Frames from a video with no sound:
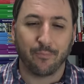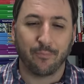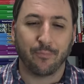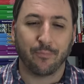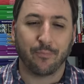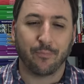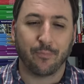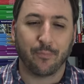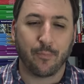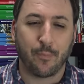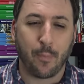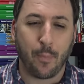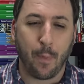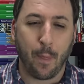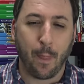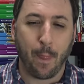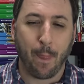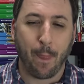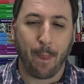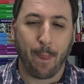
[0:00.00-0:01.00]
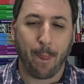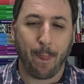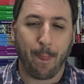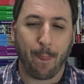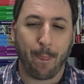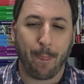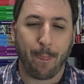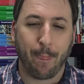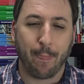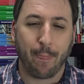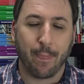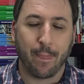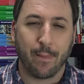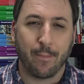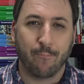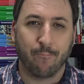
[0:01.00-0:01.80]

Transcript: Nothing is said.